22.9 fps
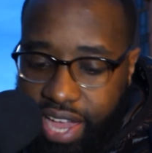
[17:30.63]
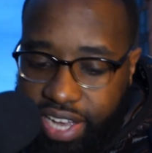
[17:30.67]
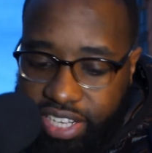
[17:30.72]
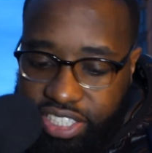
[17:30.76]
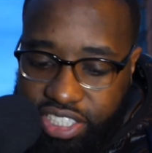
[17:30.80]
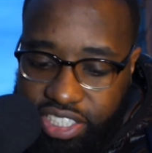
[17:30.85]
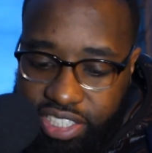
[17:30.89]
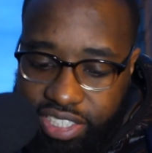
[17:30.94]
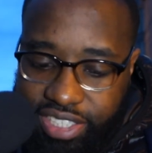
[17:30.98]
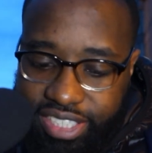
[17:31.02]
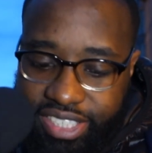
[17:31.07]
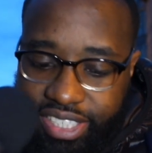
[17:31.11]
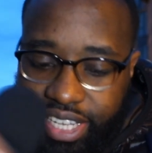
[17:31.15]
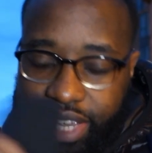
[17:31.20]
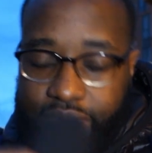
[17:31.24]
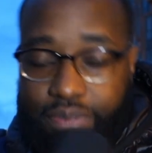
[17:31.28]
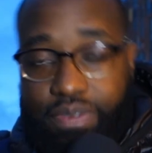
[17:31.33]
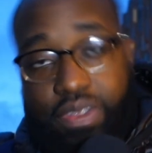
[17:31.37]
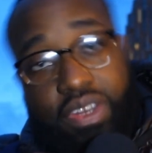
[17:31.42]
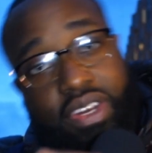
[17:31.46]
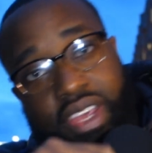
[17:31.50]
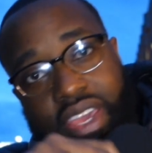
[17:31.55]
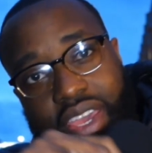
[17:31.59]
actually
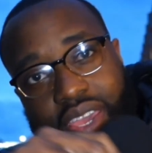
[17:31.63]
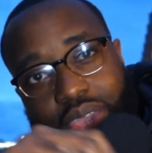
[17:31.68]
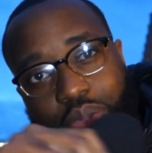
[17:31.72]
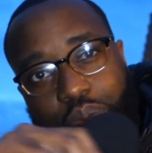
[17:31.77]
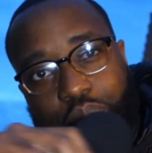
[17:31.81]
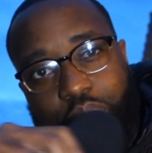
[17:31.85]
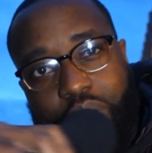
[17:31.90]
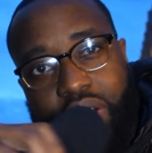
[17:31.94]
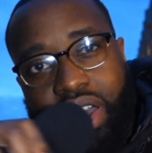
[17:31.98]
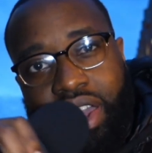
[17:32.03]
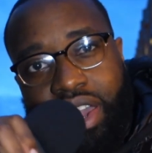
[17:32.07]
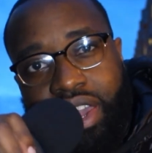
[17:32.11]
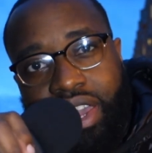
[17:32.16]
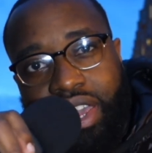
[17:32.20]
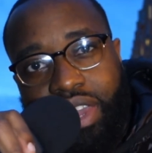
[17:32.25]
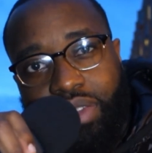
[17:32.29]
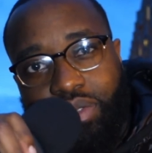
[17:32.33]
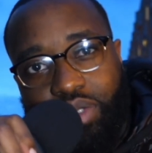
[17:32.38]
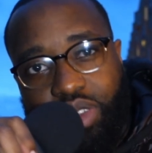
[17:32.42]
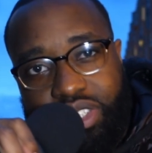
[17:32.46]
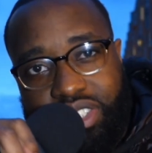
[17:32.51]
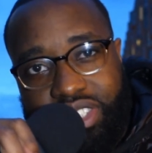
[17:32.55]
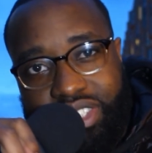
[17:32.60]
saved the day by
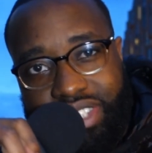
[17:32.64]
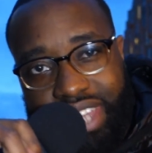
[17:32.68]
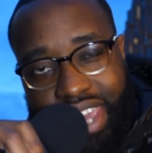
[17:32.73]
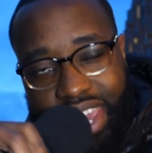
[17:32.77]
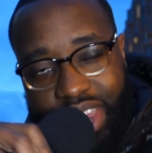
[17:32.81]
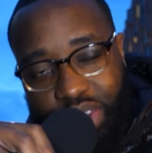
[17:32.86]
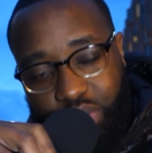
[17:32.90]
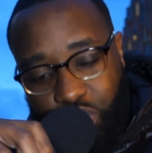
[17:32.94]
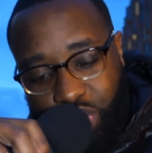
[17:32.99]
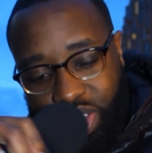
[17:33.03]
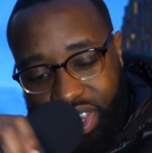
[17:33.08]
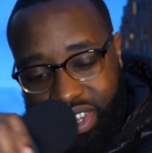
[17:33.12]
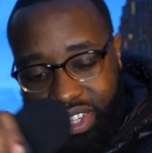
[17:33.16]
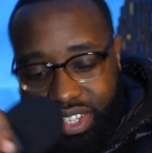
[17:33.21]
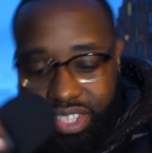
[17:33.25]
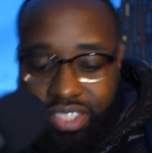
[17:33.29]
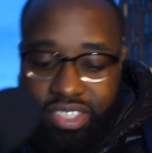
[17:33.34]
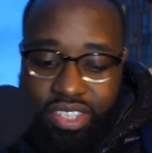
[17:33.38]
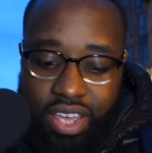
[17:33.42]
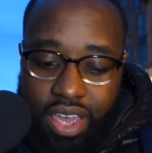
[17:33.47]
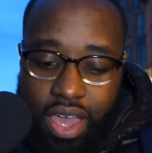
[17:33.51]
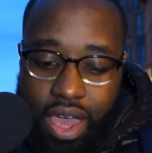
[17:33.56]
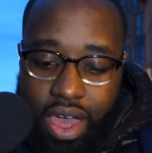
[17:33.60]
giving us 10
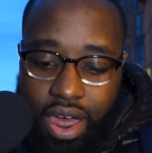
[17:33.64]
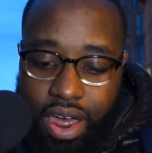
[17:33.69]
wings